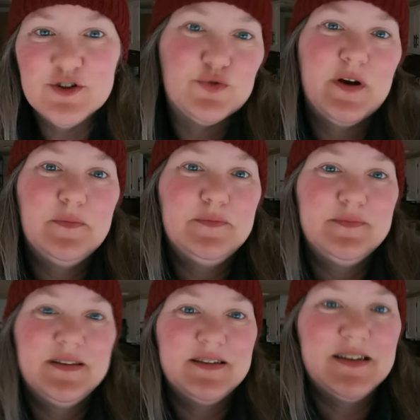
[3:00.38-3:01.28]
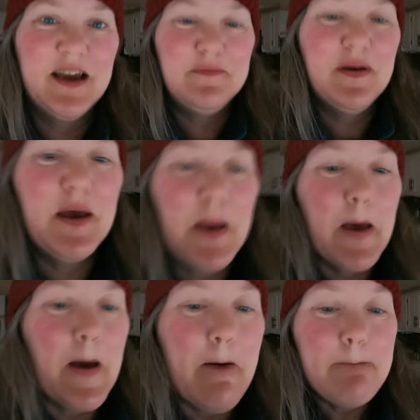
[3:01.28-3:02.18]
trip this time.
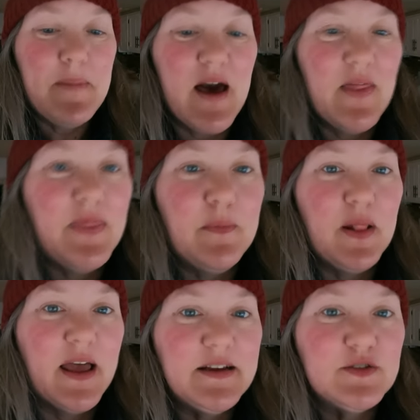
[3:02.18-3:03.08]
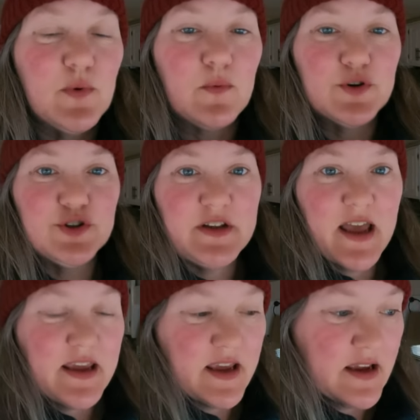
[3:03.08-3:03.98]
But the place where we're
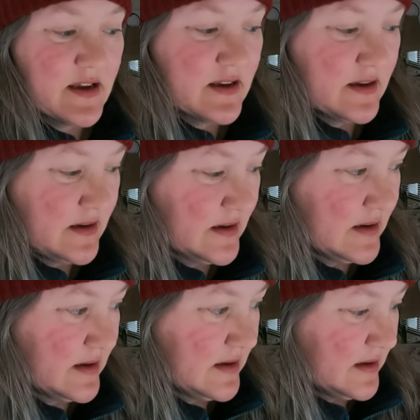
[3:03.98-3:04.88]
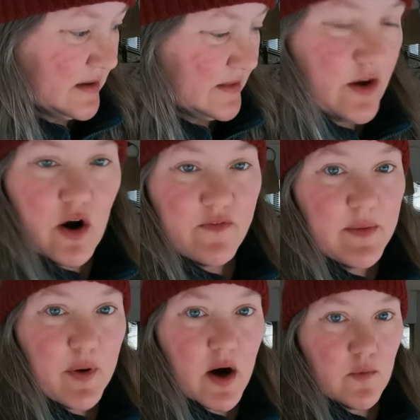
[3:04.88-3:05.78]
staying, the
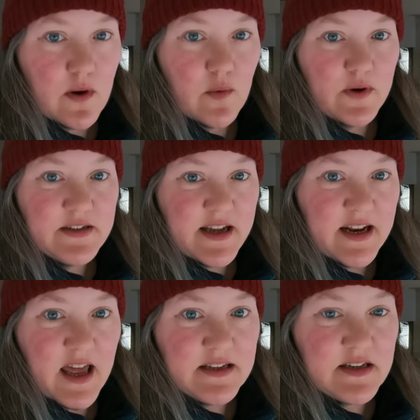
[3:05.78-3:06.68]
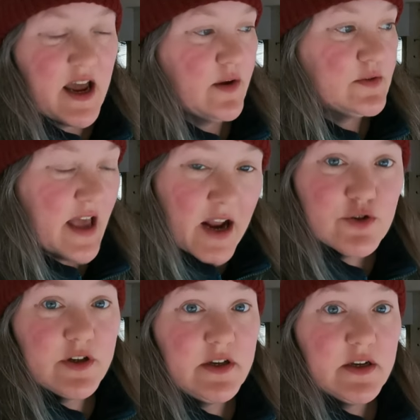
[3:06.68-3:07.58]
RV park where we stayed last night, was
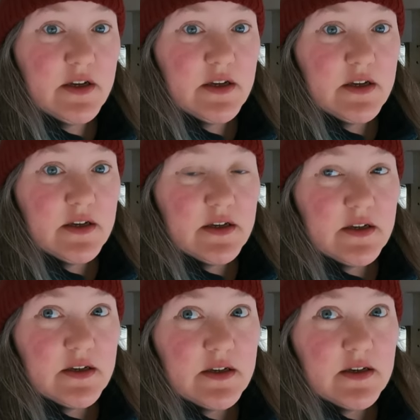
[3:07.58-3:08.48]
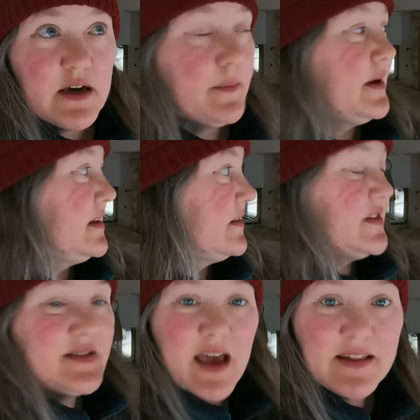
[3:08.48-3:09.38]
actually, I mean,
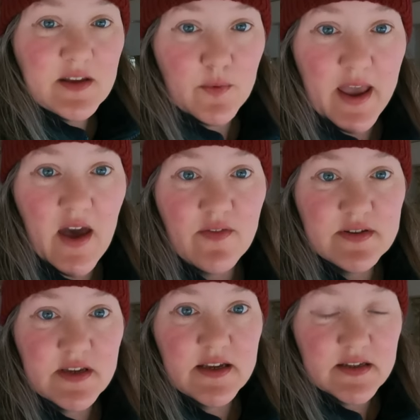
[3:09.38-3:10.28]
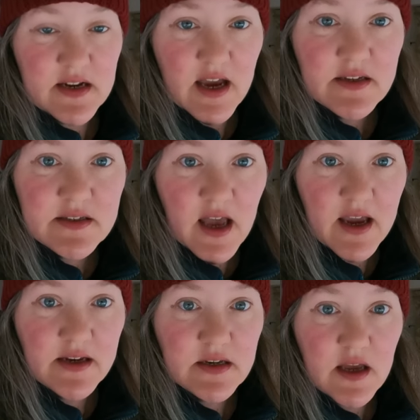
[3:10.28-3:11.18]
the site that we have is a nice
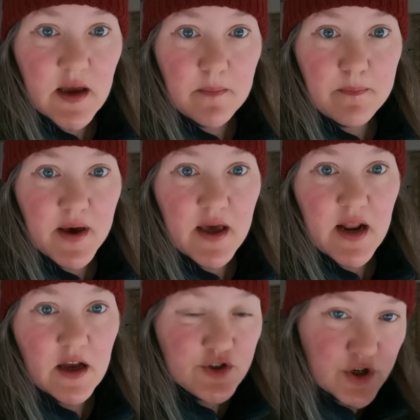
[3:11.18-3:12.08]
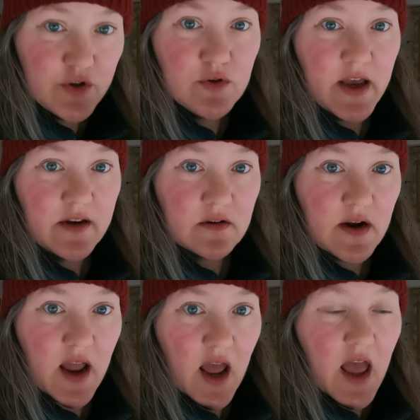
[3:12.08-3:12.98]
site, but I'll show you later.